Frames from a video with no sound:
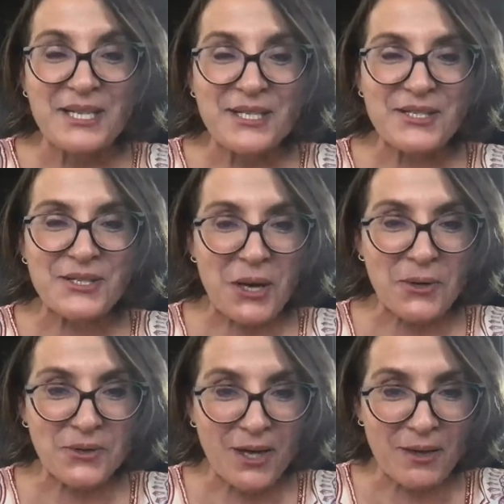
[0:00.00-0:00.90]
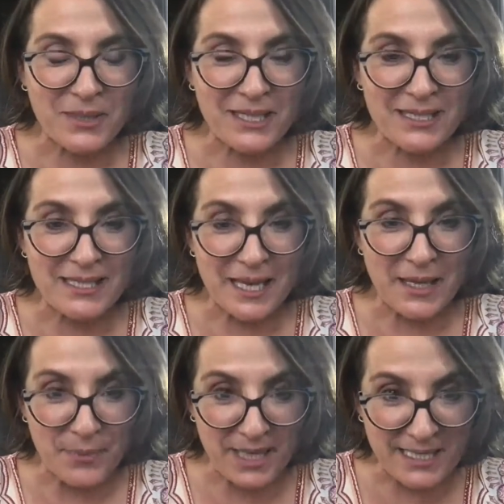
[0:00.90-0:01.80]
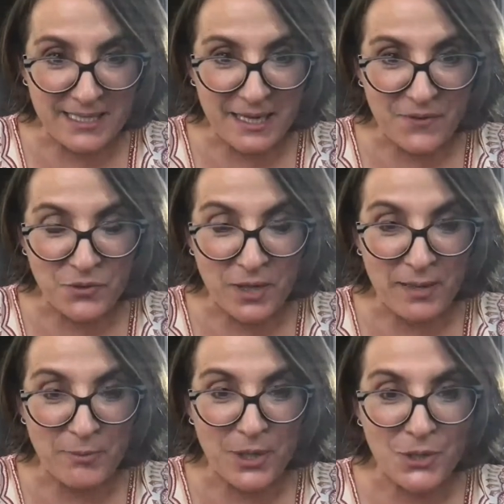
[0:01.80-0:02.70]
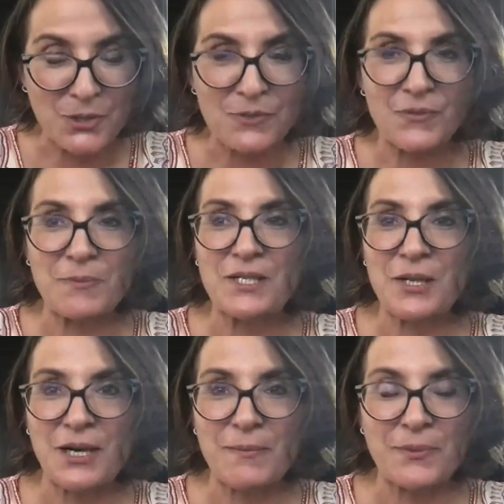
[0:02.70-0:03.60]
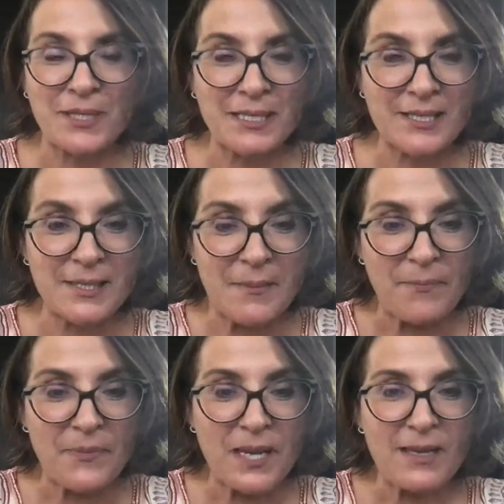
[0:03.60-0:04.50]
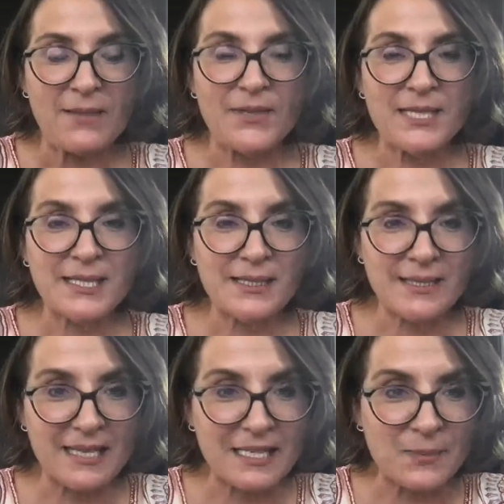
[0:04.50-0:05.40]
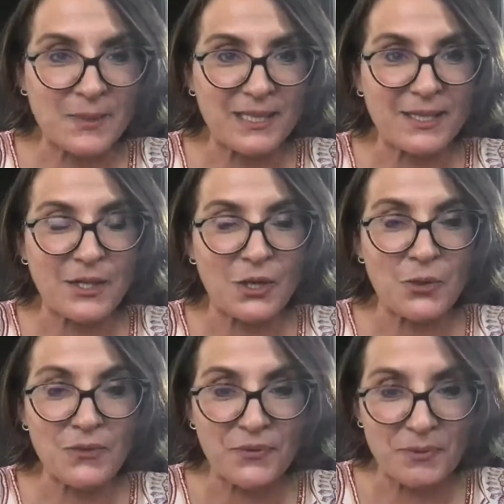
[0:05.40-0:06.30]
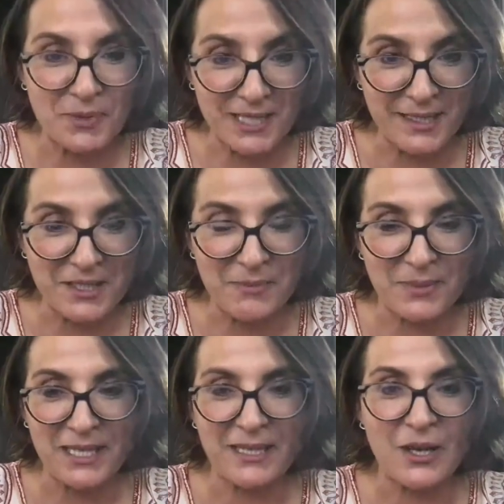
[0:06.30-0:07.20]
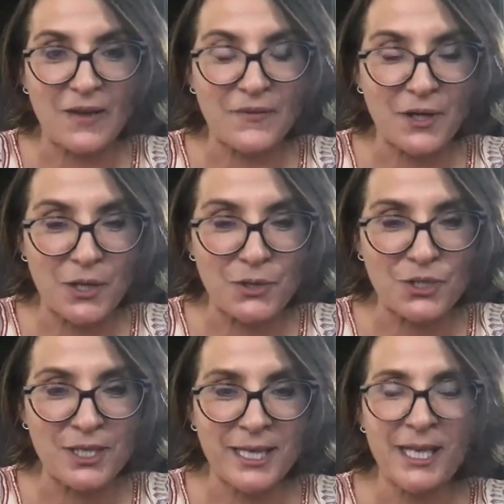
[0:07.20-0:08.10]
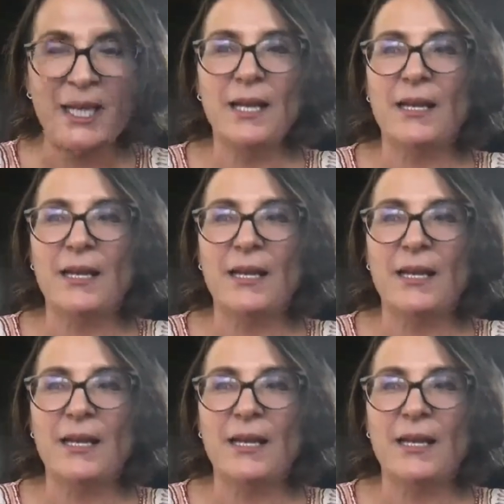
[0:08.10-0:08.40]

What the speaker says: So, I'm going to say peace, love and rainbows from Cyprus. This is Despina Nicola from Dare to Begin Life Coaching.